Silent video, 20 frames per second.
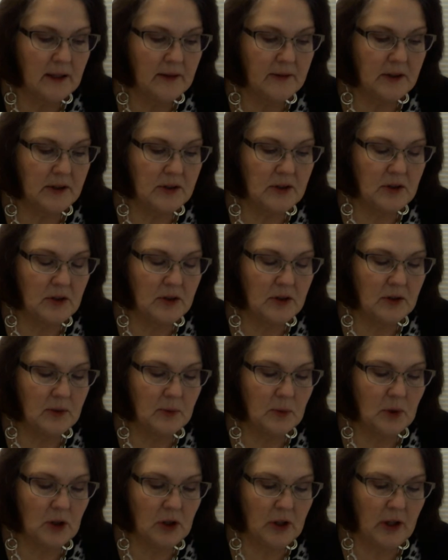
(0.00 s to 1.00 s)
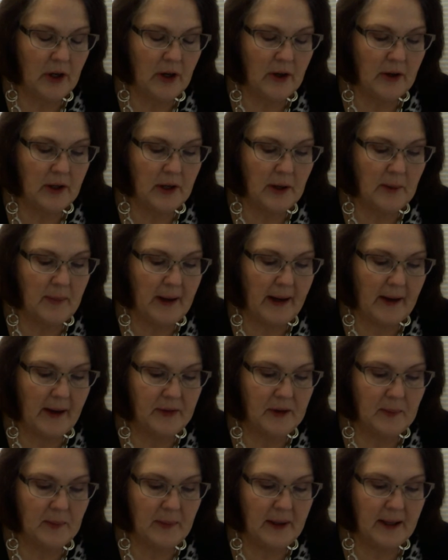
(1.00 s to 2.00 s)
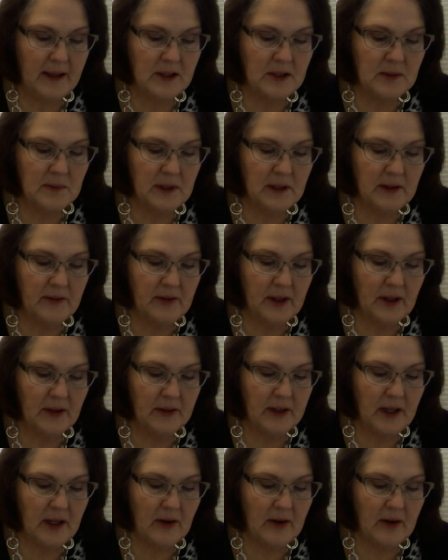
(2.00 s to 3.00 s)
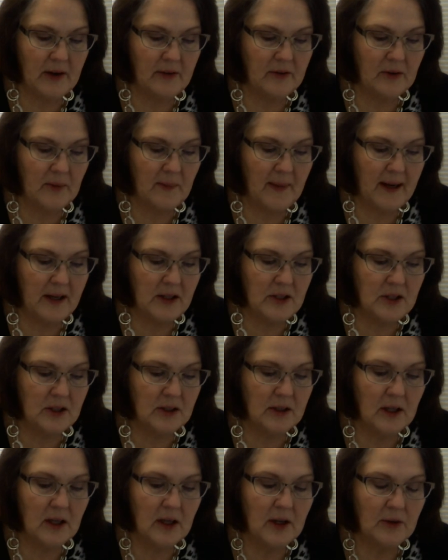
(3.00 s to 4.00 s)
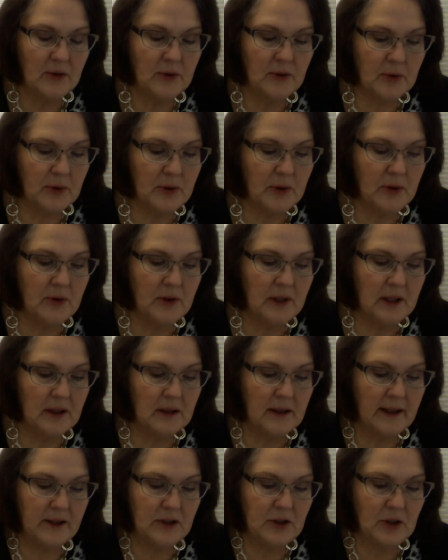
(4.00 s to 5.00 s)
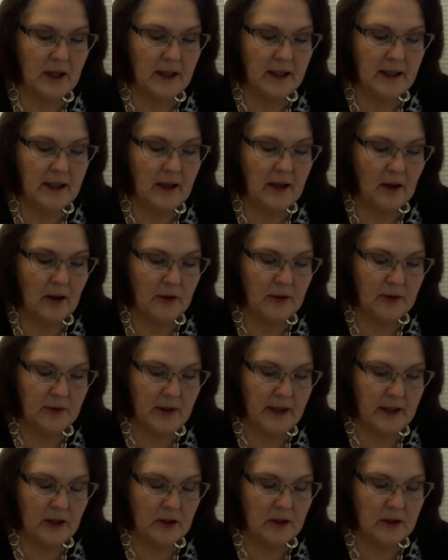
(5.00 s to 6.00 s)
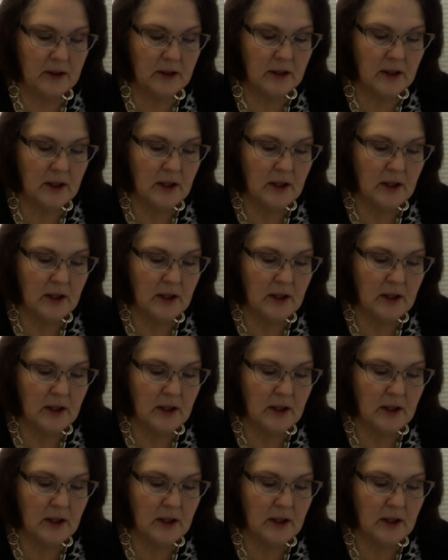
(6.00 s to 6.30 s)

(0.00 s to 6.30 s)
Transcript: The student will learn about the management of healthcare information through the electronic health record.